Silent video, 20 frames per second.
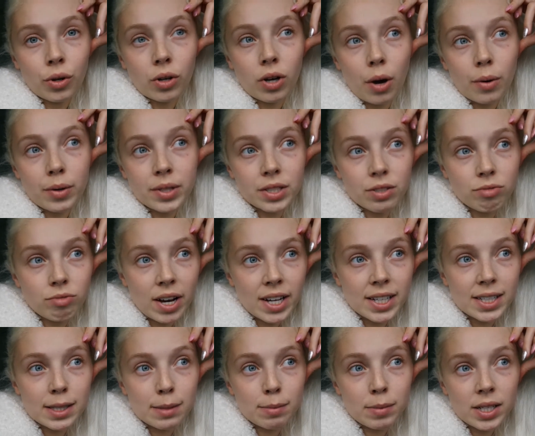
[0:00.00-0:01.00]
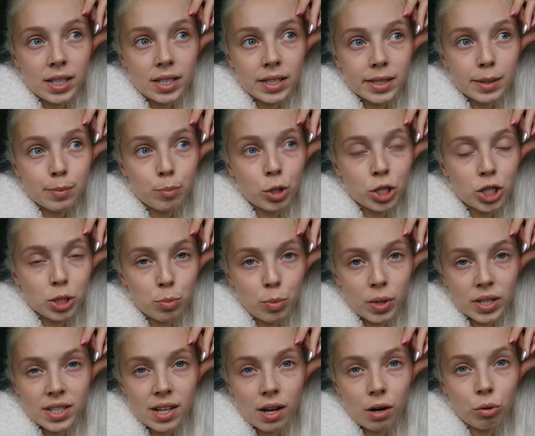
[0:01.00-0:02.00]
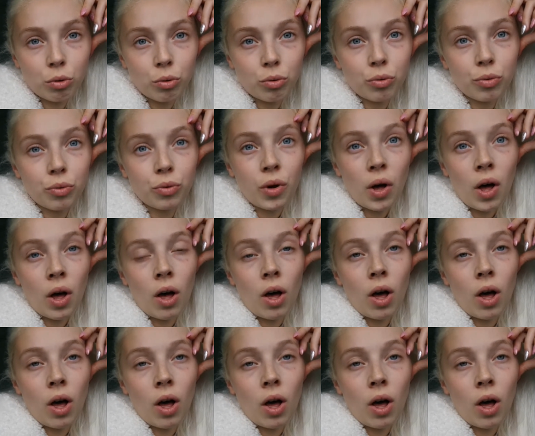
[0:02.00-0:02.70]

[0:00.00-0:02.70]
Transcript: going to race meets, pushing myself,